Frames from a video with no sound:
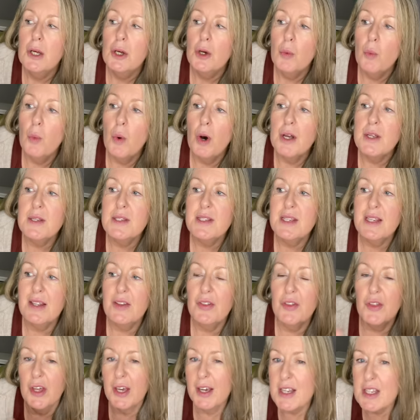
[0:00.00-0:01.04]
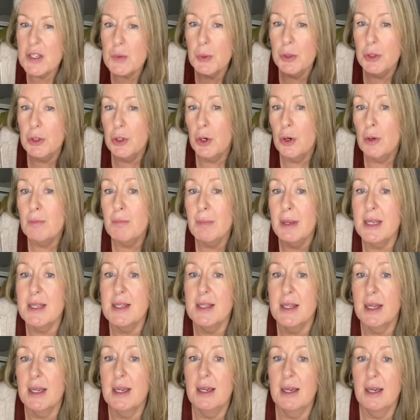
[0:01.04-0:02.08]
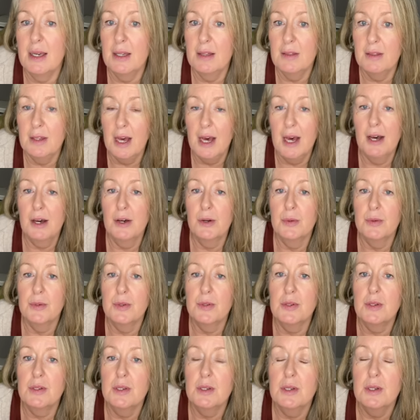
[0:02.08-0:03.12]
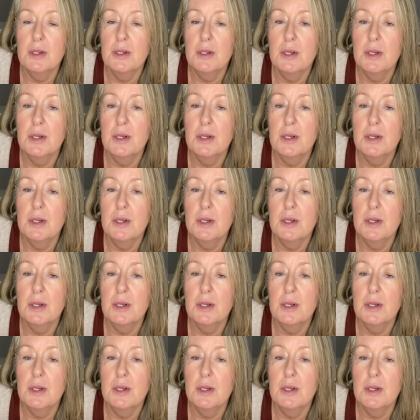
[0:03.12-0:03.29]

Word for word: was things would go missing in the house.